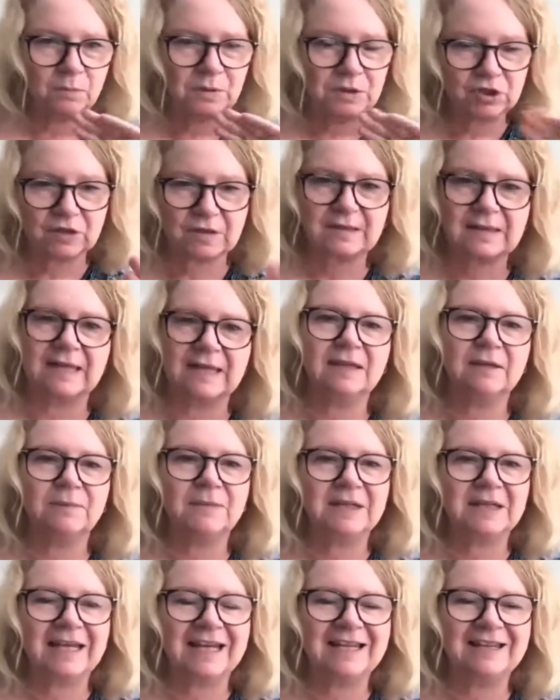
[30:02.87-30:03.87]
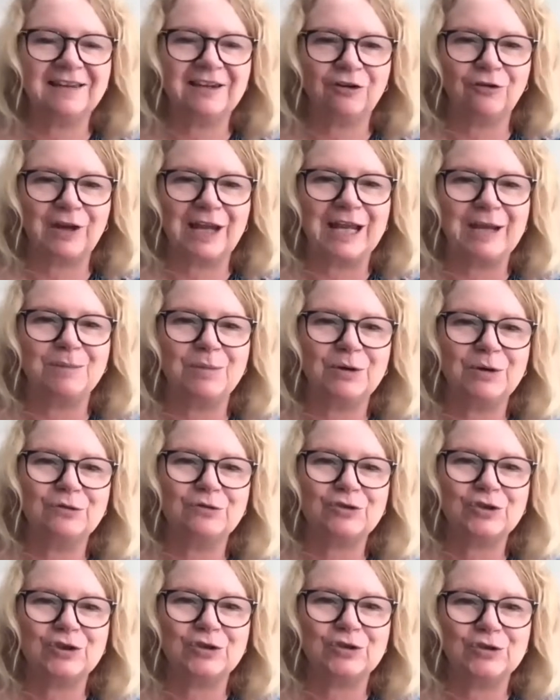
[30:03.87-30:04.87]
We just send them the kit and they're
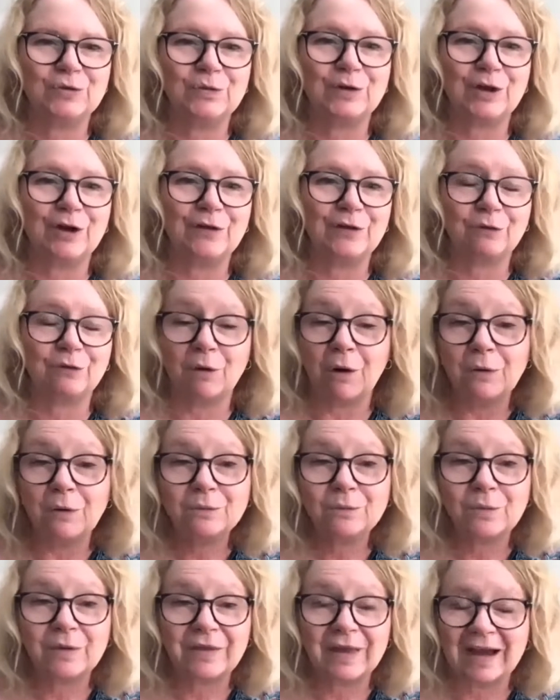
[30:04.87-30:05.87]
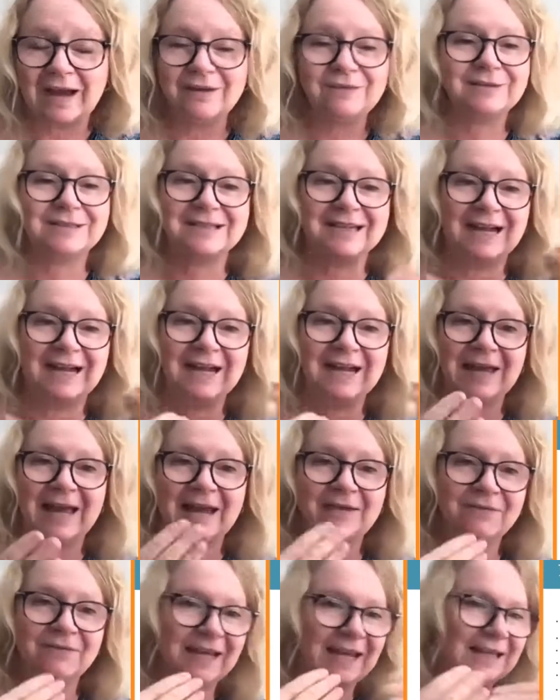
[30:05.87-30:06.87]
able to do it on their own without
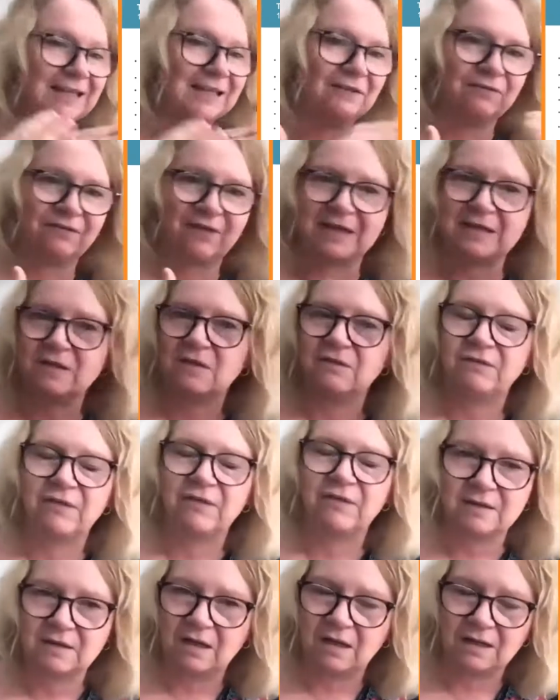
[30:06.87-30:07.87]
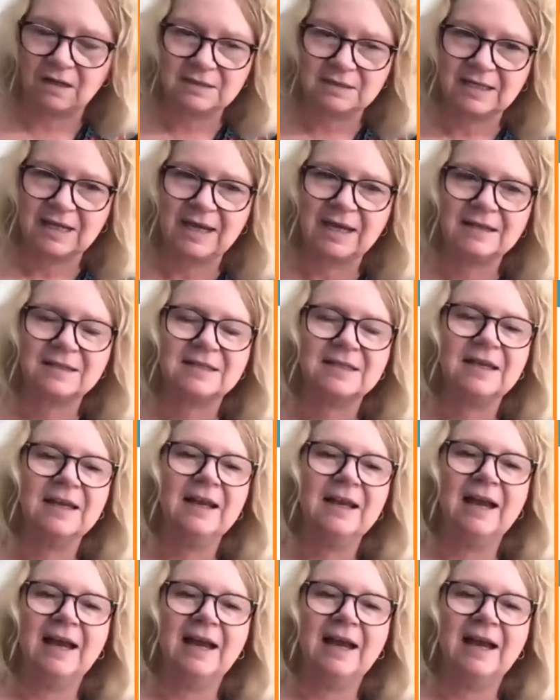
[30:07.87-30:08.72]
having any face-to-face contact,